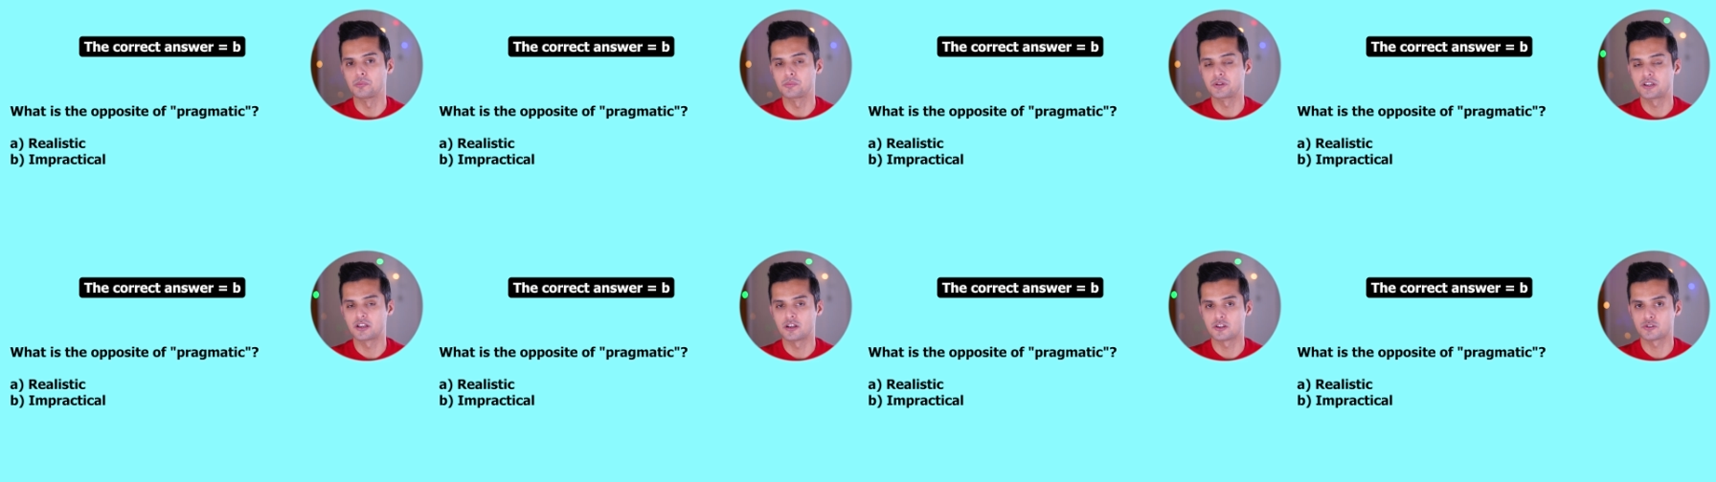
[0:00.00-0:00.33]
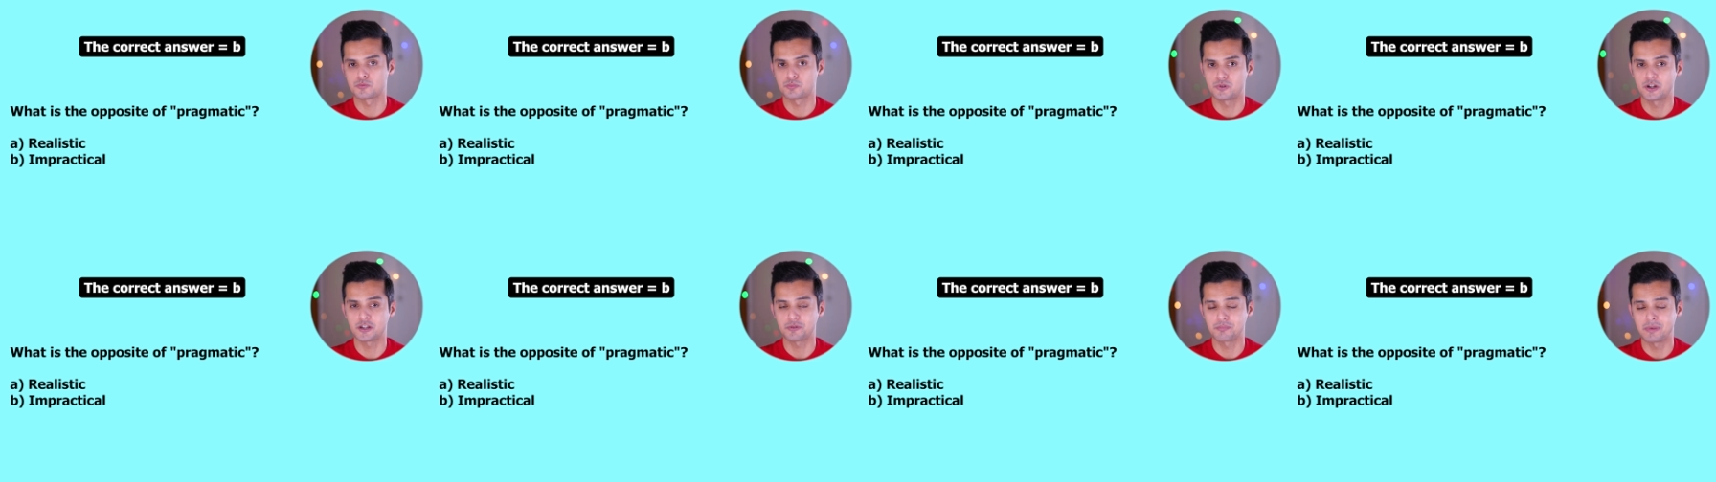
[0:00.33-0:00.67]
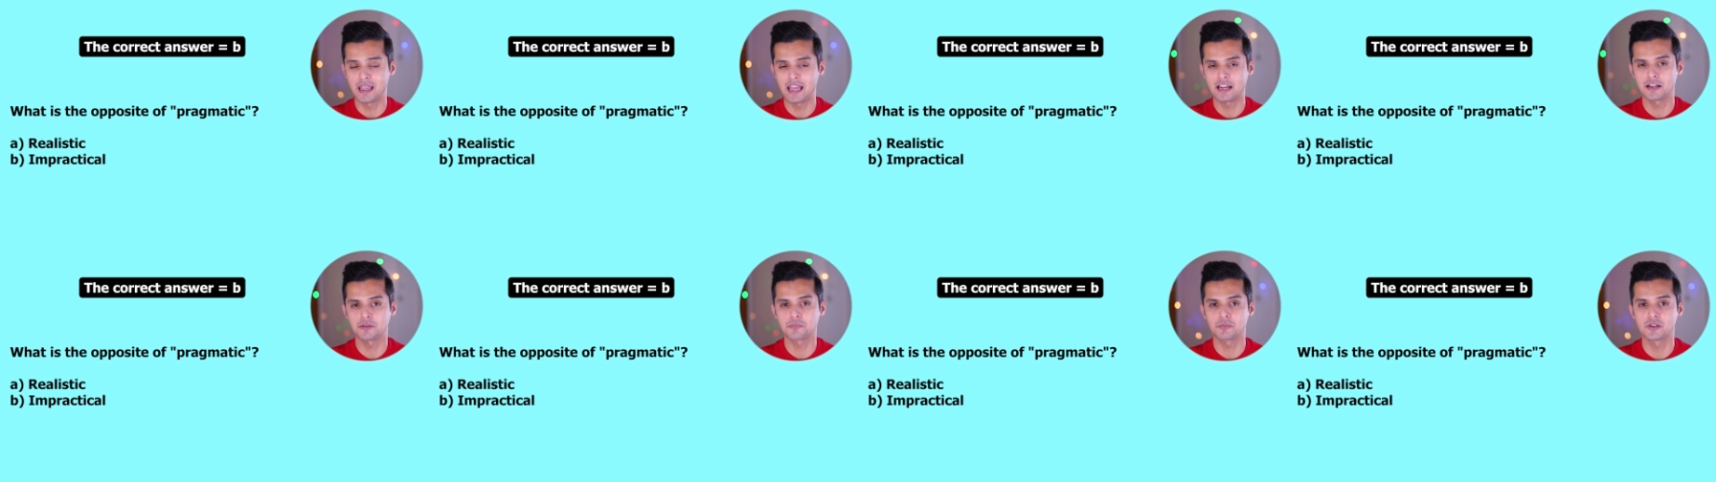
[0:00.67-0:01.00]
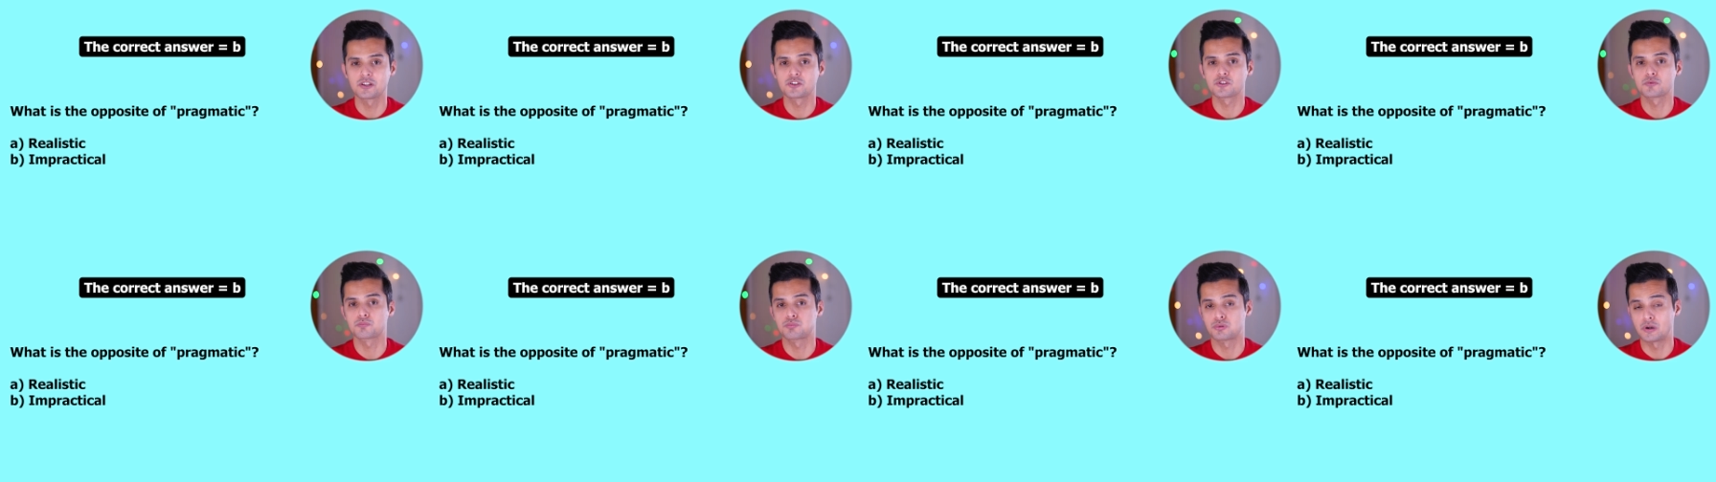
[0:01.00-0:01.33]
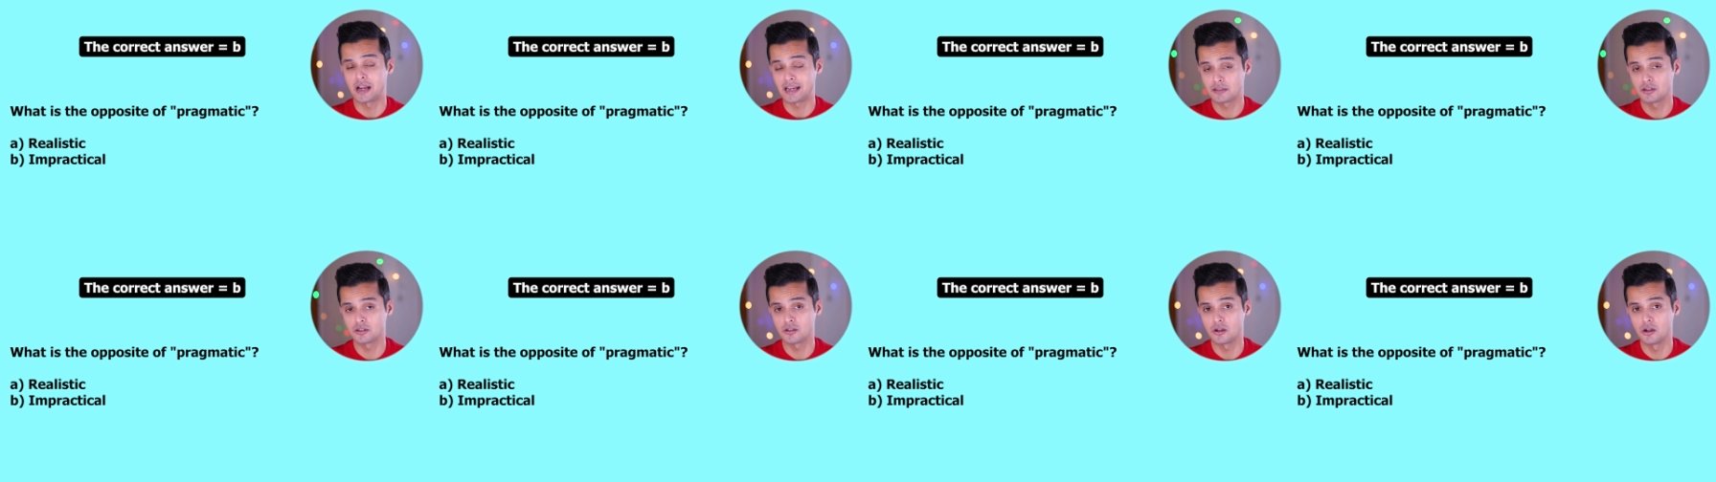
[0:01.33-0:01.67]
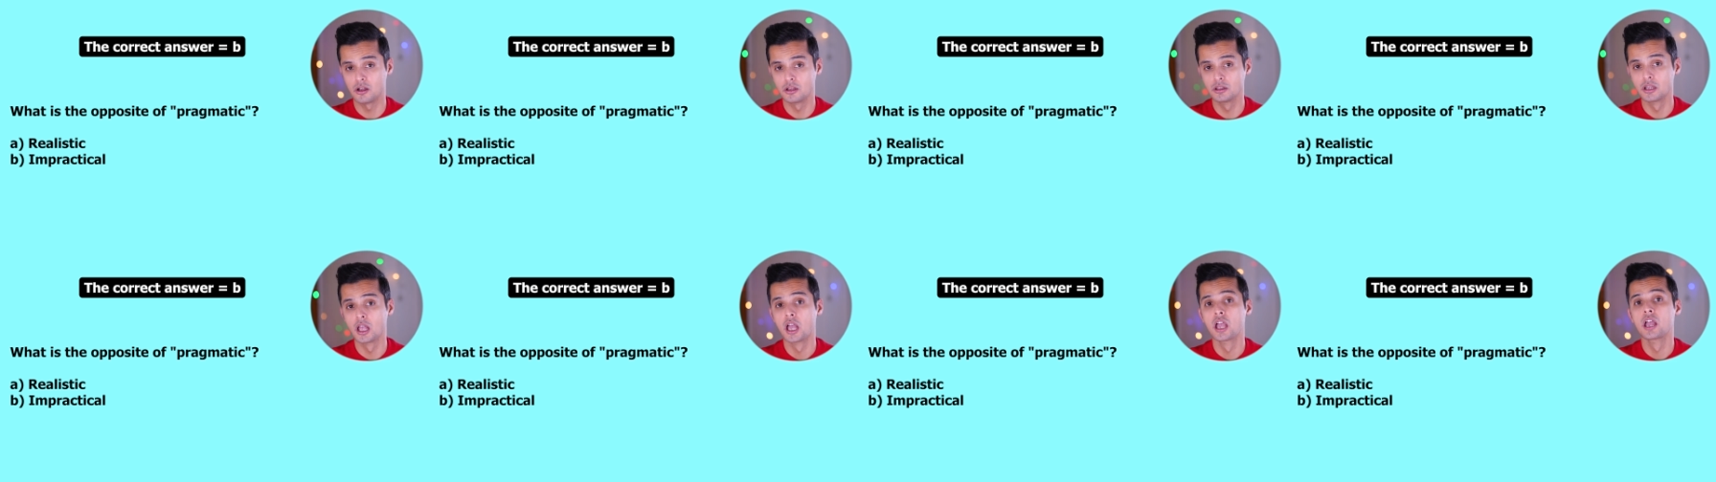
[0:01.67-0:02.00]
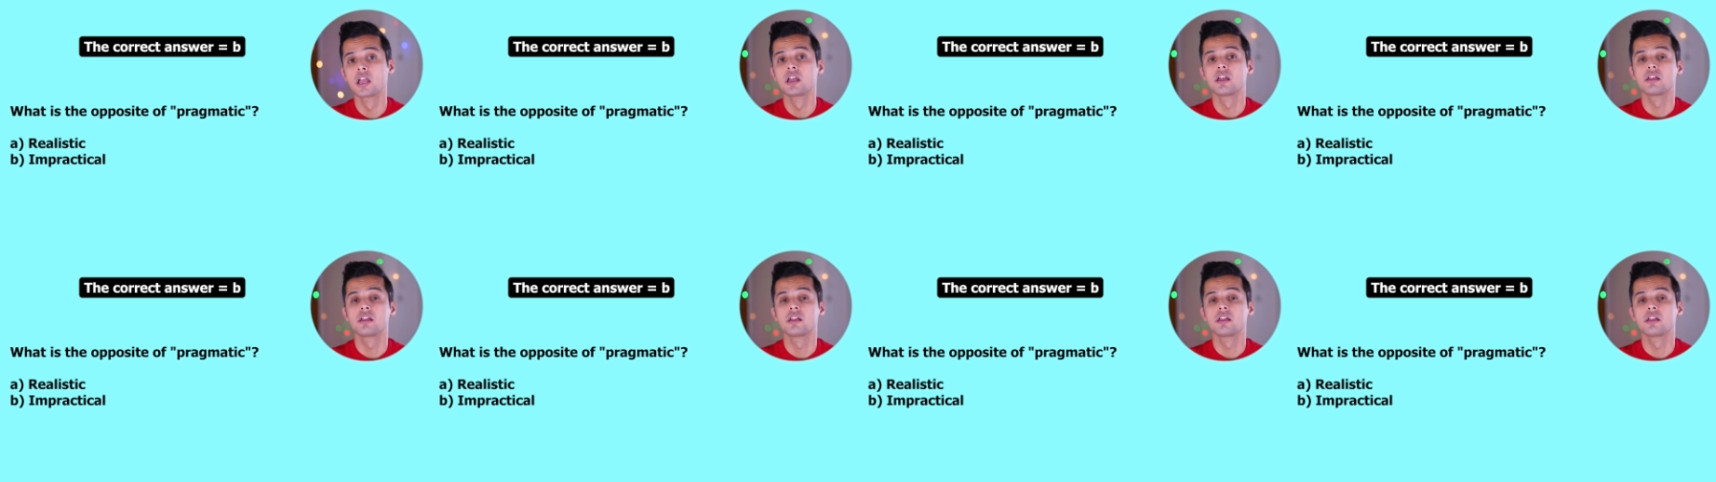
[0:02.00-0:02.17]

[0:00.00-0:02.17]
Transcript: because pragmatic means practical.